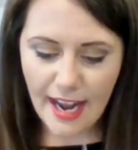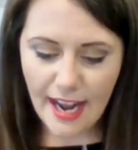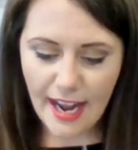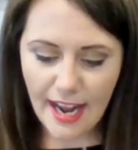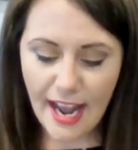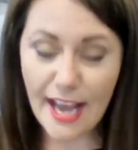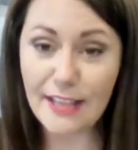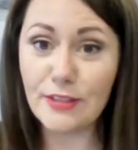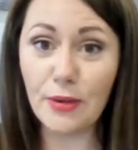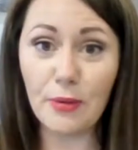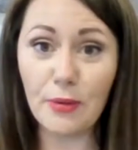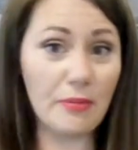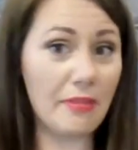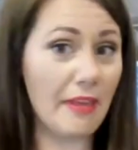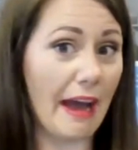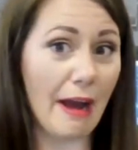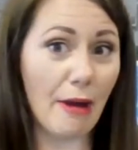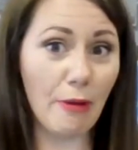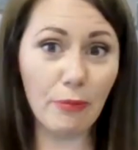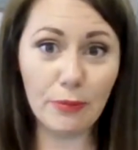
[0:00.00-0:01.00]
And so
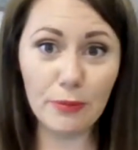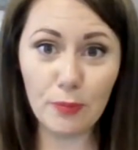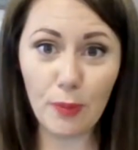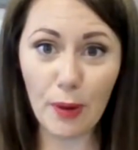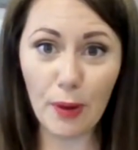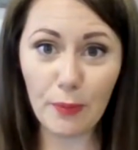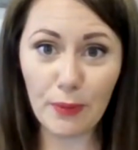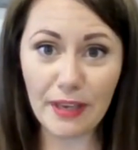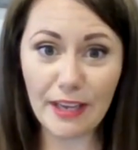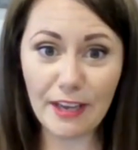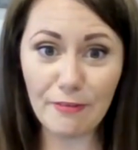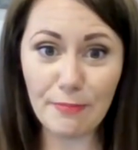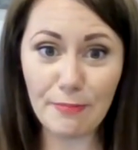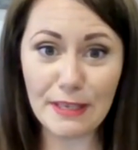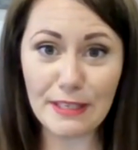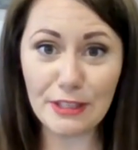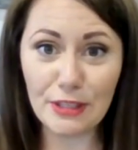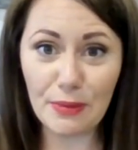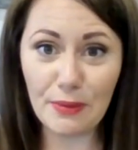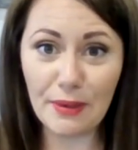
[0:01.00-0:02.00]
that was what we have
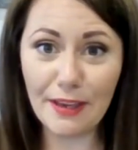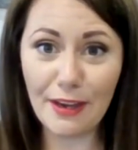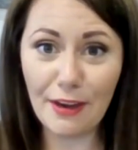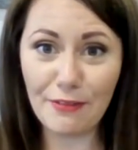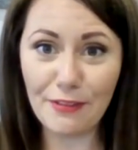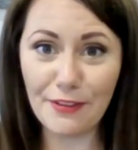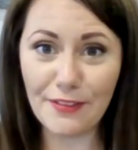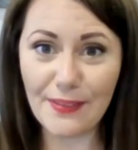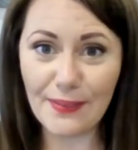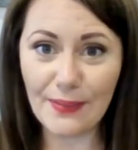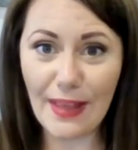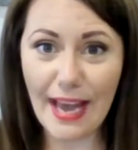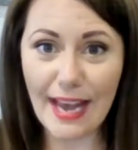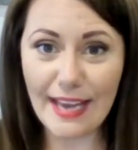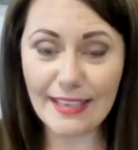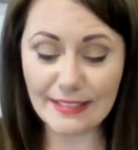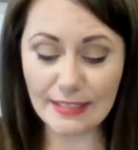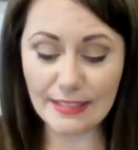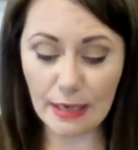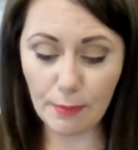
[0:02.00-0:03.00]
been doing over the
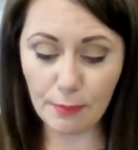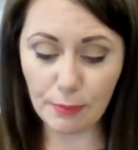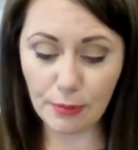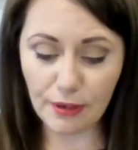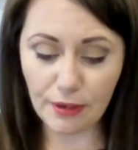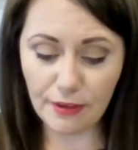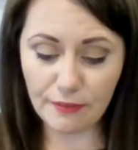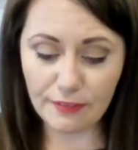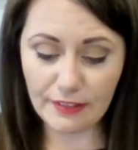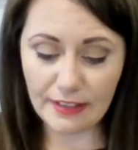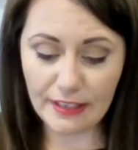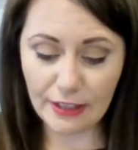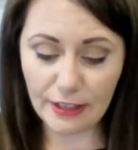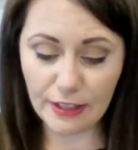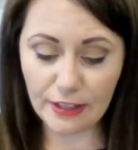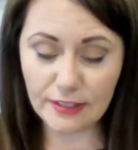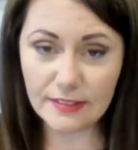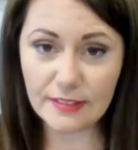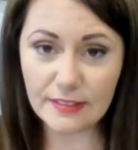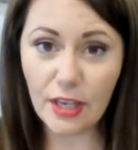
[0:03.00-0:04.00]
last number of
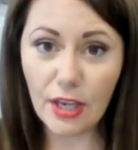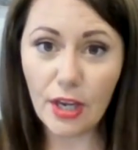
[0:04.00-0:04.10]
years.